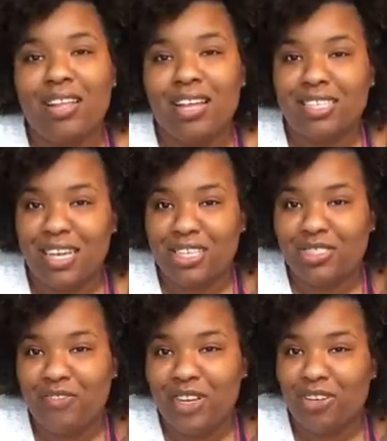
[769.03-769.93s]

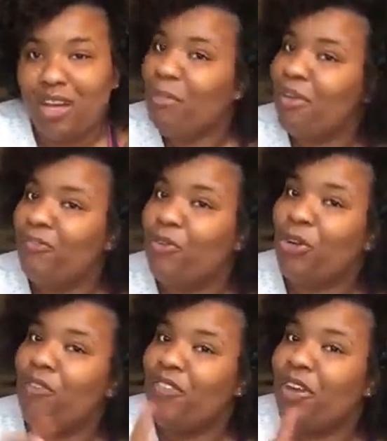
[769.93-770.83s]
educational video coming for
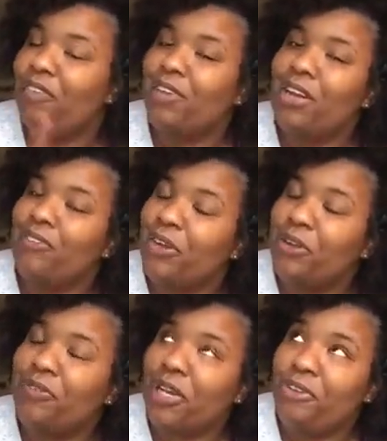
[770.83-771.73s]
you very, very, very,
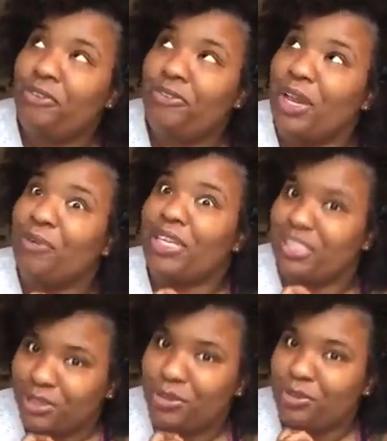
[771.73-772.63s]
very, very
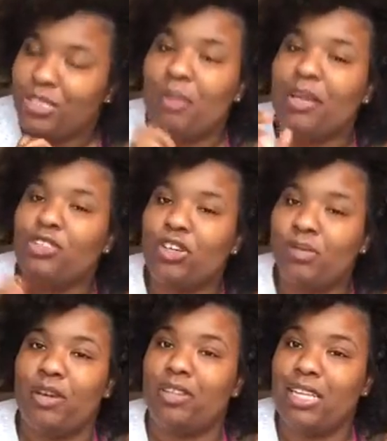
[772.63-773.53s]
soon. So make sure you
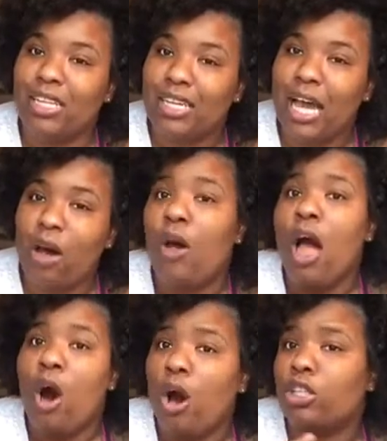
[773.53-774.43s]
be on the lookout.
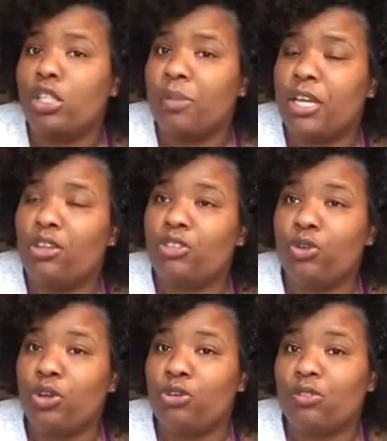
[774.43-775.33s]
Also, make
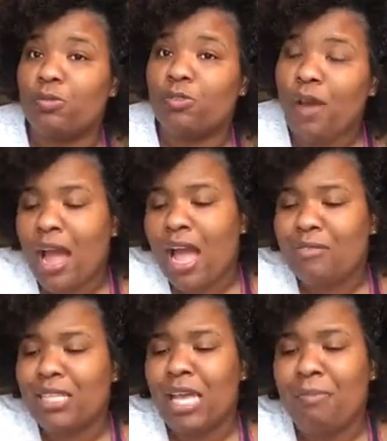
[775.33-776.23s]
sure you
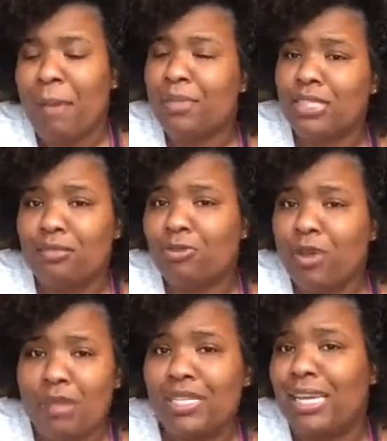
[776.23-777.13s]
subscribe. Tell your mama to
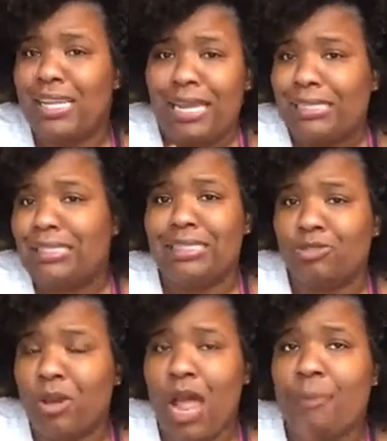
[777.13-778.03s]
subscribe. Tell your daddy to
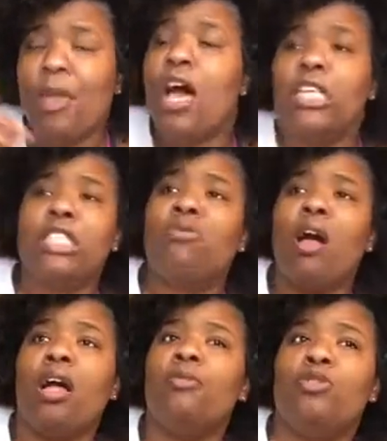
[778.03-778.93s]
subscribe. Just
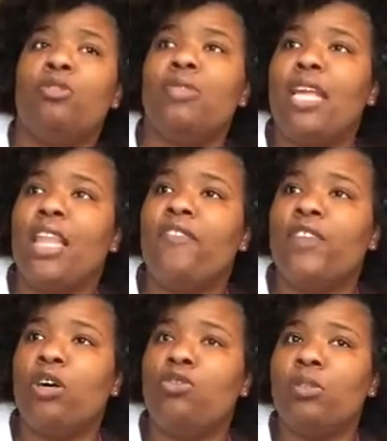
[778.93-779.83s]
walk up to them, take their
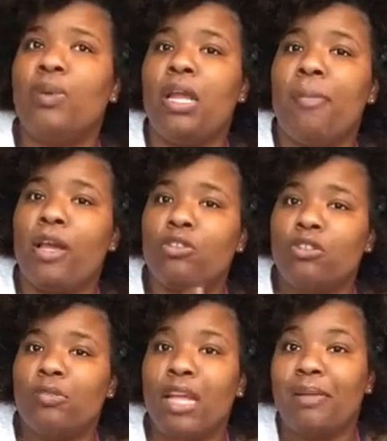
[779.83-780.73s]
phones, put in my
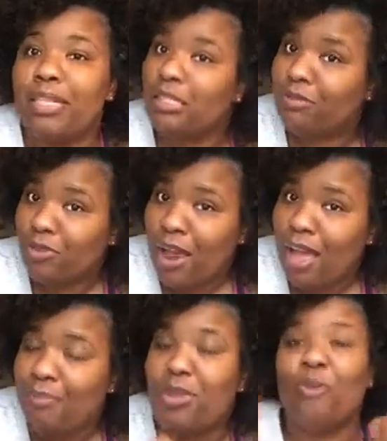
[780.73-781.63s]
YouTube name, and
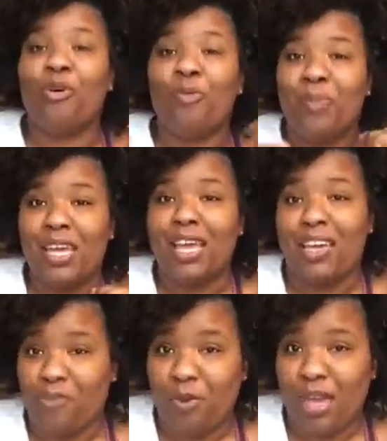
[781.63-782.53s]
subscribe. There will be a
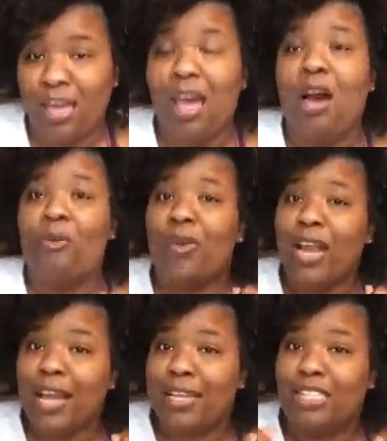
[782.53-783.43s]
giveaway when
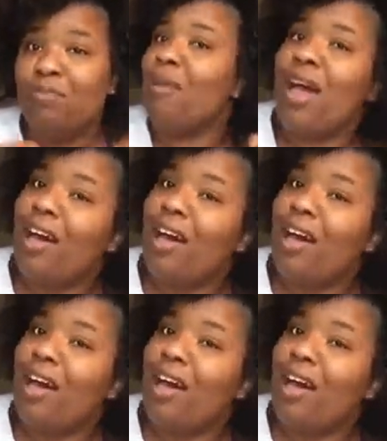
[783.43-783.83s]
I get to my